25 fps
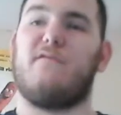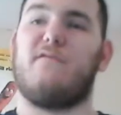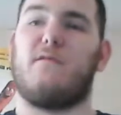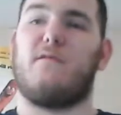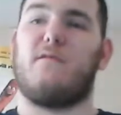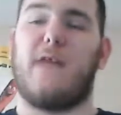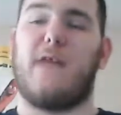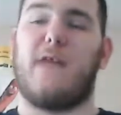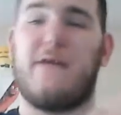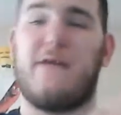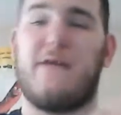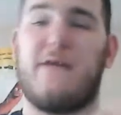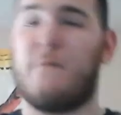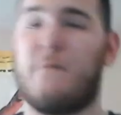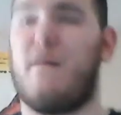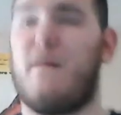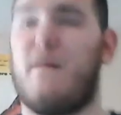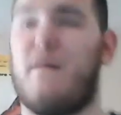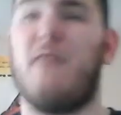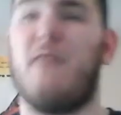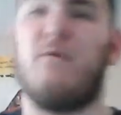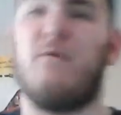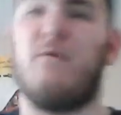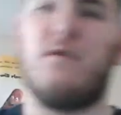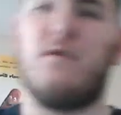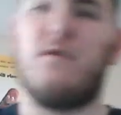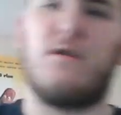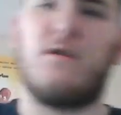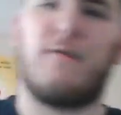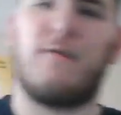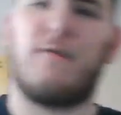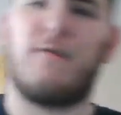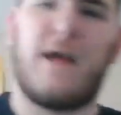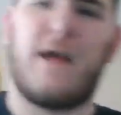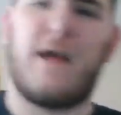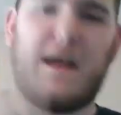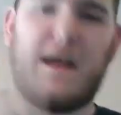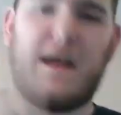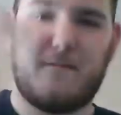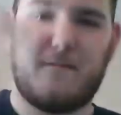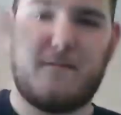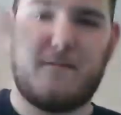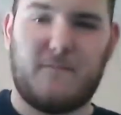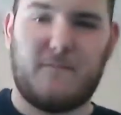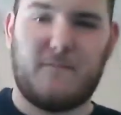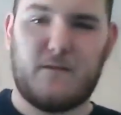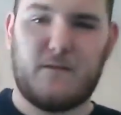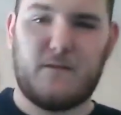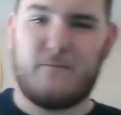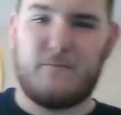they had the Breadwinner, we had
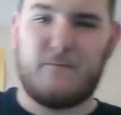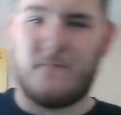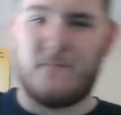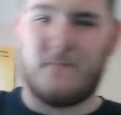the